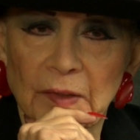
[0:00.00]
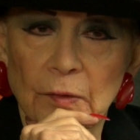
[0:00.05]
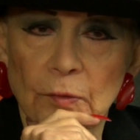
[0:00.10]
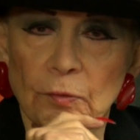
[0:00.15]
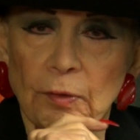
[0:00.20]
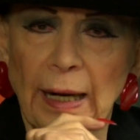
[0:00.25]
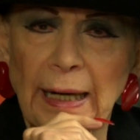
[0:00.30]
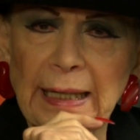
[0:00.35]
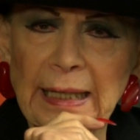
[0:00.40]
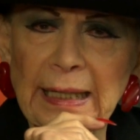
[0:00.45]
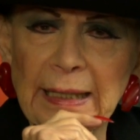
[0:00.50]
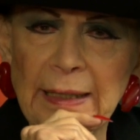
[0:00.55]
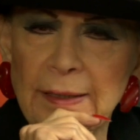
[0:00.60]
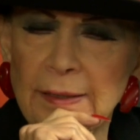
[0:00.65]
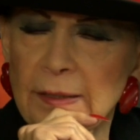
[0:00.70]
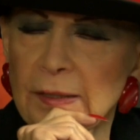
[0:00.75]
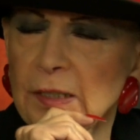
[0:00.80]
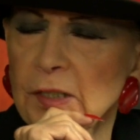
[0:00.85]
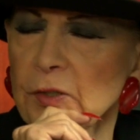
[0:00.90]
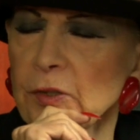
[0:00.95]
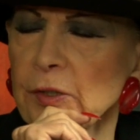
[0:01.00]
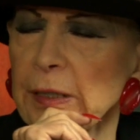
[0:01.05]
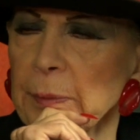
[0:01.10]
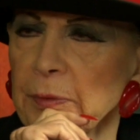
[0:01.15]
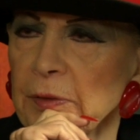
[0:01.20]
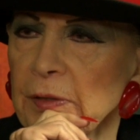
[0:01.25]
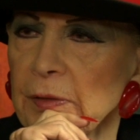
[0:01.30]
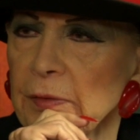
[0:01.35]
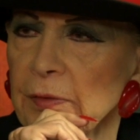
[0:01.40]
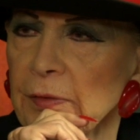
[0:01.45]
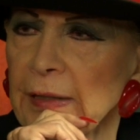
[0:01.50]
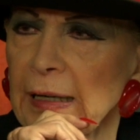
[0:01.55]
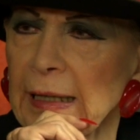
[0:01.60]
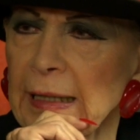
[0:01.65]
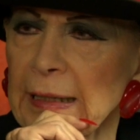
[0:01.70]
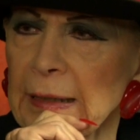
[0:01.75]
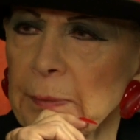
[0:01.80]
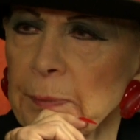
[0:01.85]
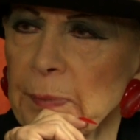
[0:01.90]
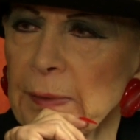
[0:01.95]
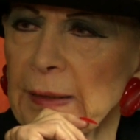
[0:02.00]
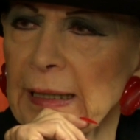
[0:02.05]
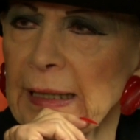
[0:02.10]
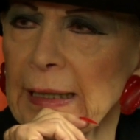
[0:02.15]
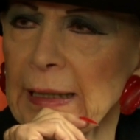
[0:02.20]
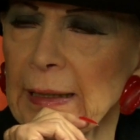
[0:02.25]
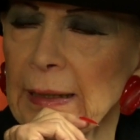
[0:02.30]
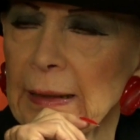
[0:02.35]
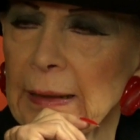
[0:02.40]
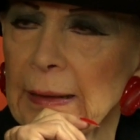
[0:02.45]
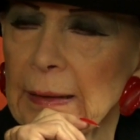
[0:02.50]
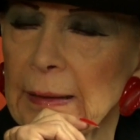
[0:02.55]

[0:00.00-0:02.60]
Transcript: writing a script, writing a play,